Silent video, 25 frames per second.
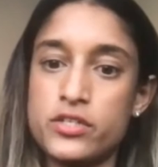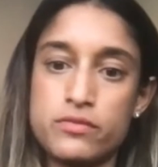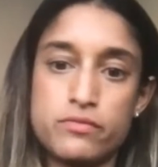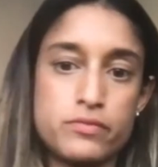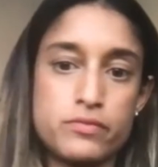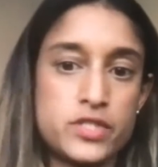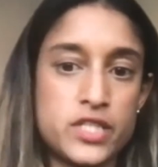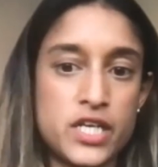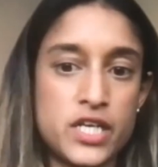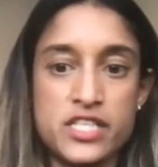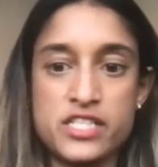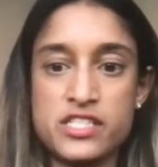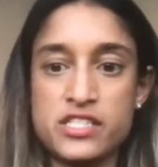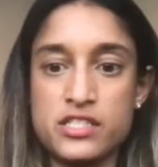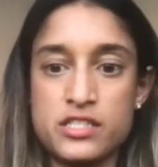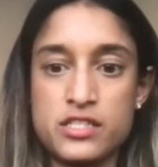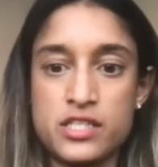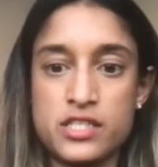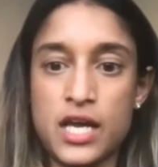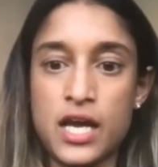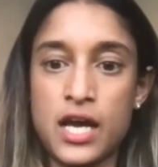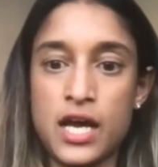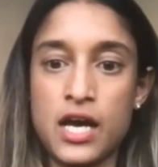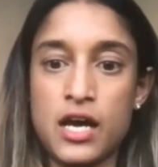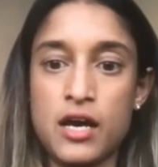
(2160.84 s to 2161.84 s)
dust,
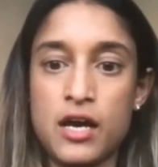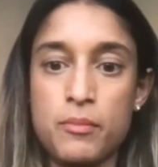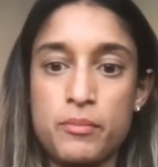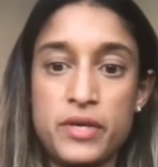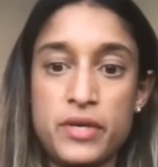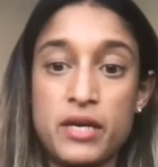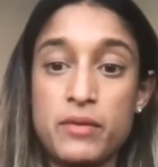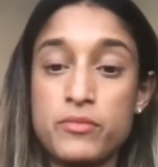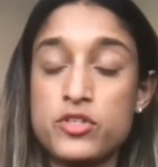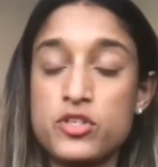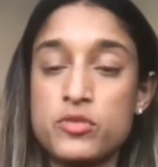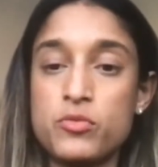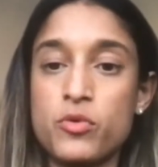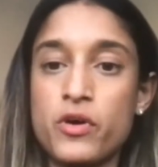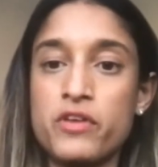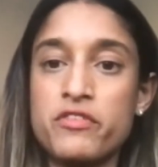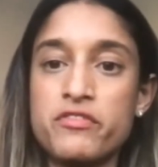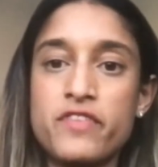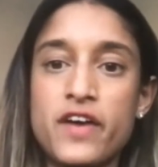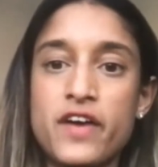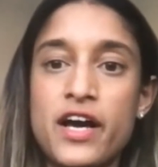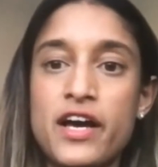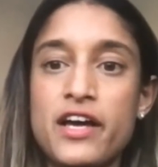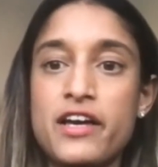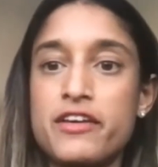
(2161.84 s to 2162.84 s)
PM
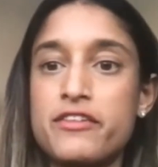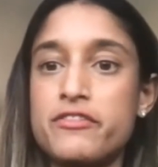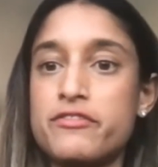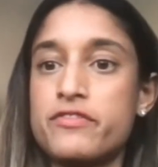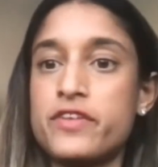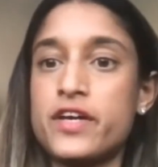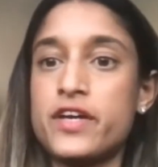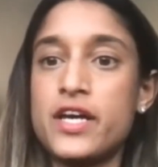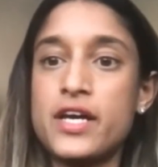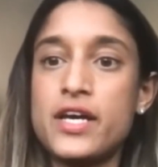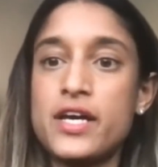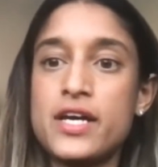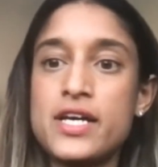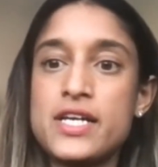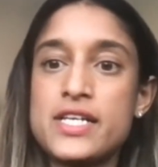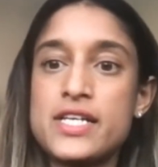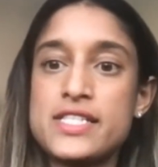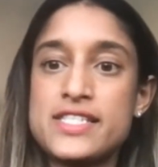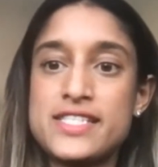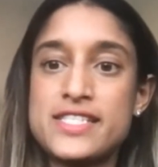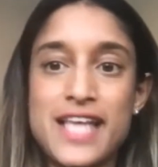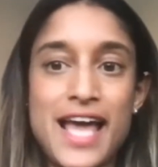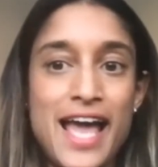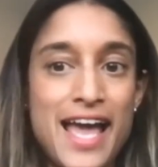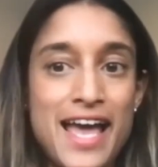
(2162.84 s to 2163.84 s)
2.5,
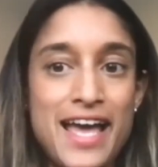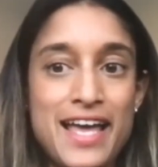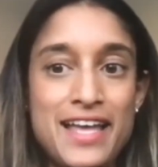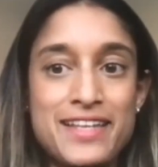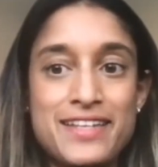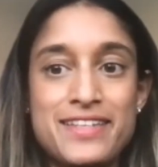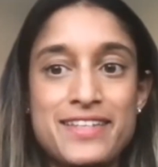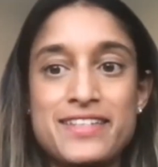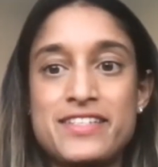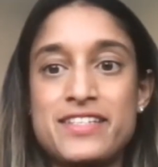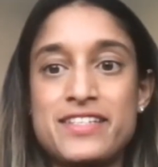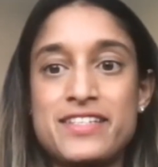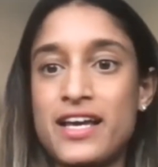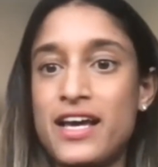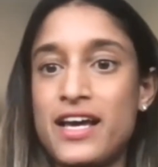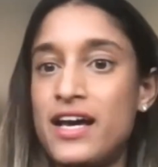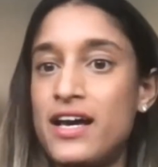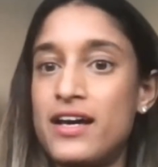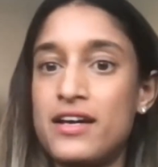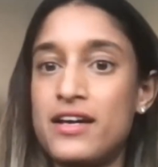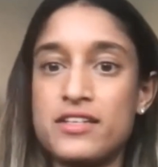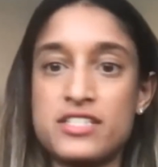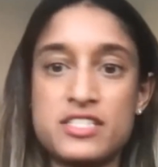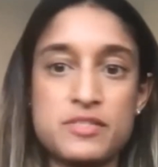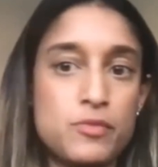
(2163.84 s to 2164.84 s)
sand,
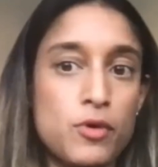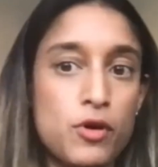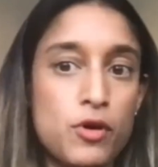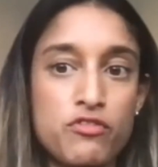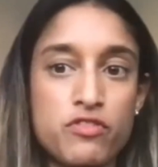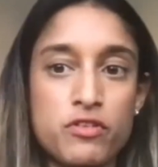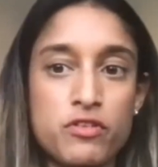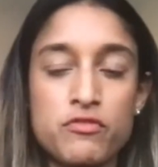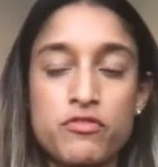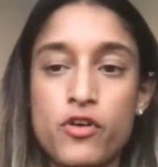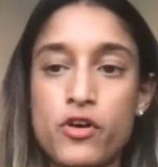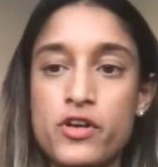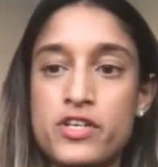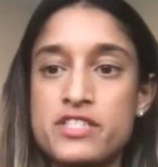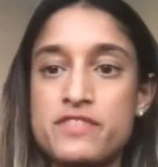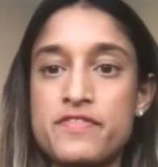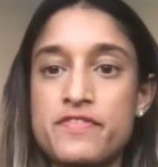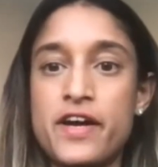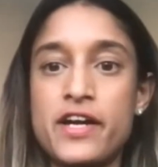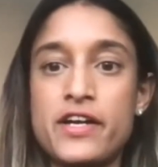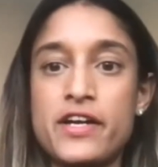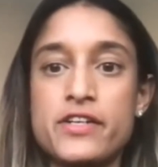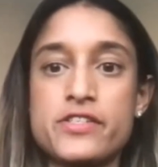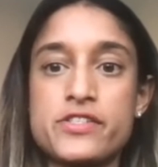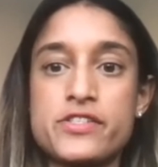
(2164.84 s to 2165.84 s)
smoke from forest
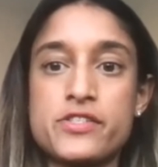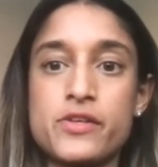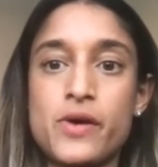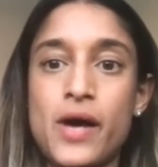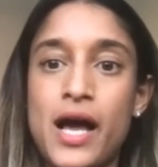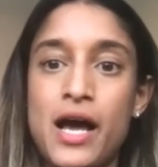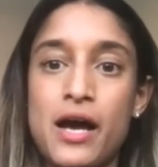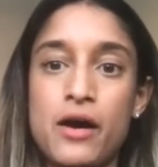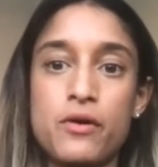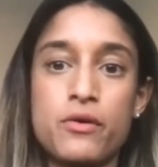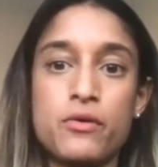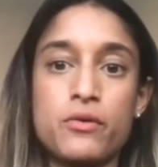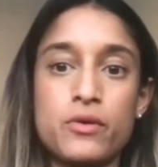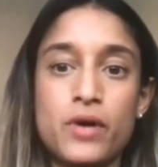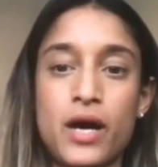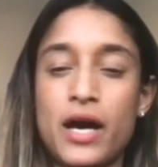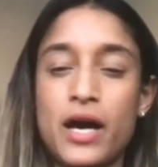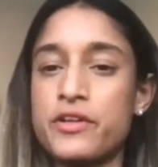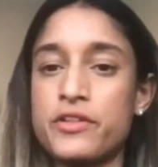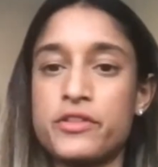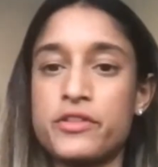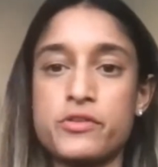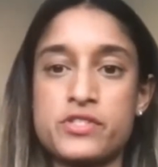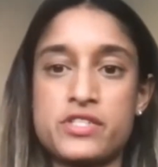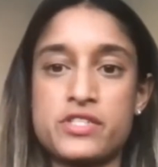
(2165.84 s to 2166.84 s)
fires. So how
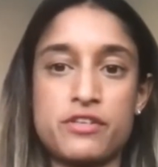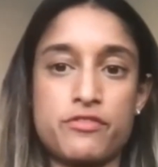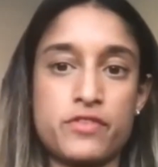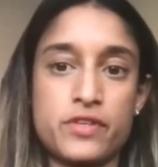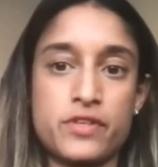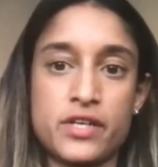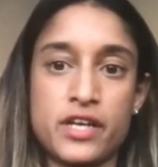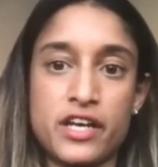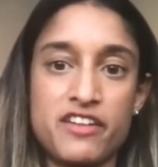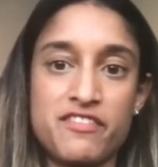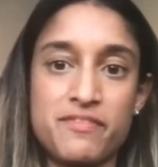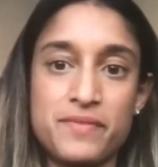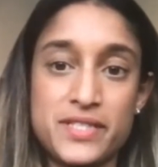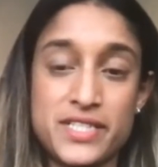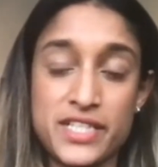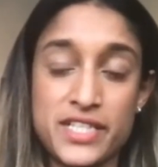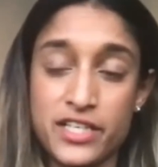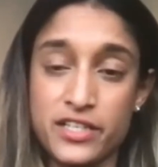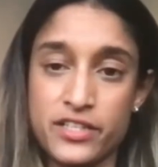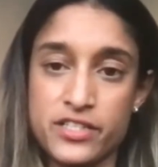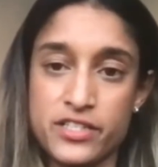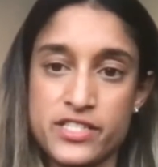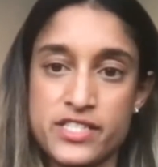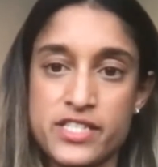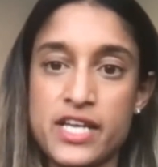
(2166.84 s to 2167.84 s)
do those different kind of
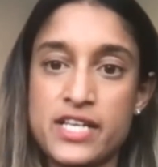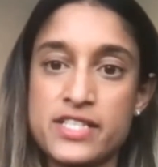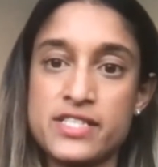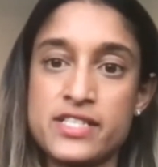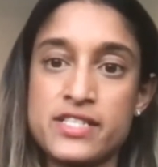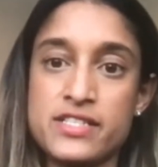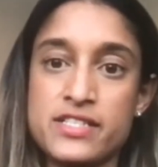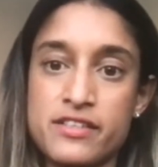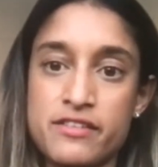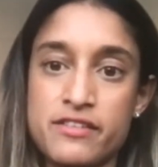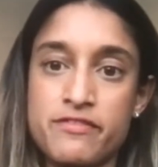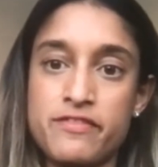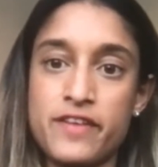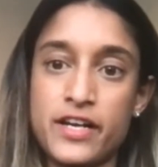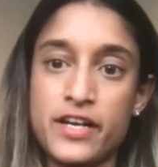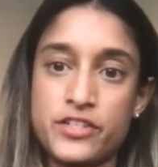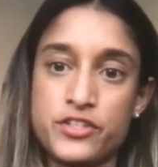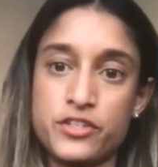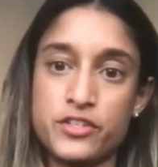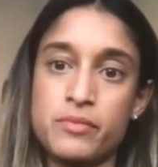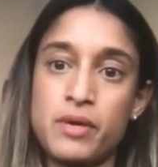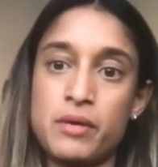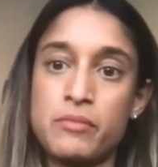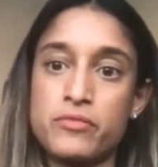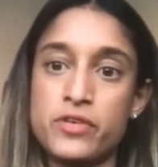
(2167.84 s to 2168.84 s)
particulate sizes affect
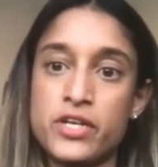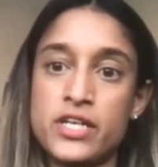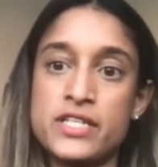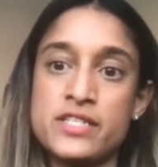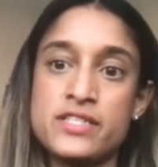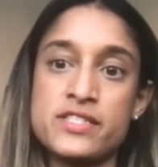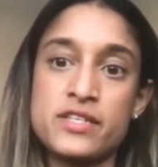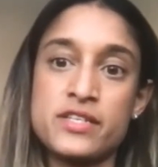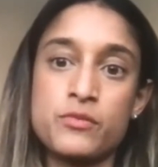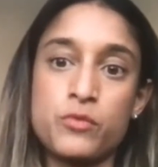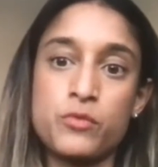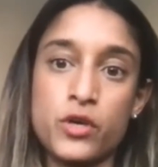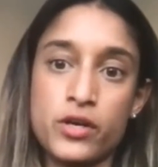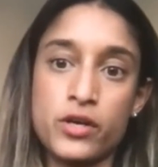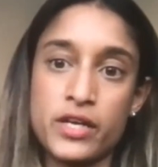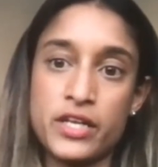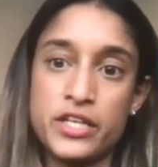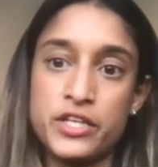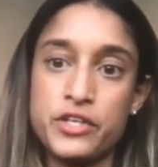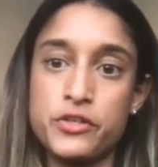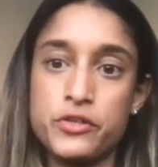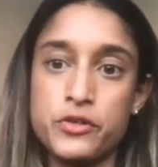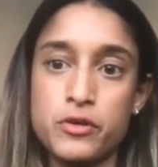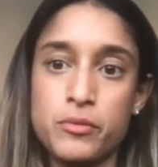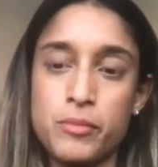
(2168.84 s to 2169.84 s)
your membranes, and what can
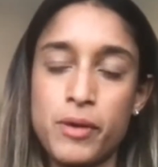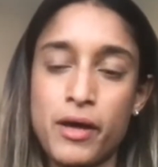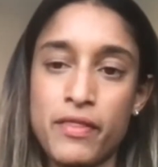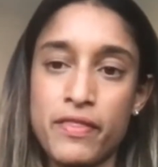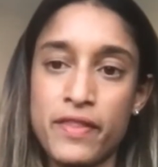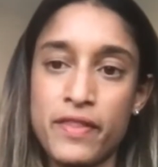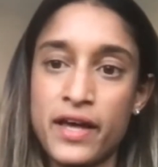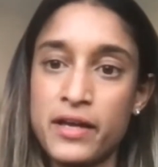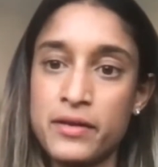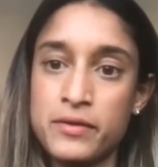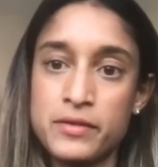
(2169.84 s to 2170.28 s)
you do about that?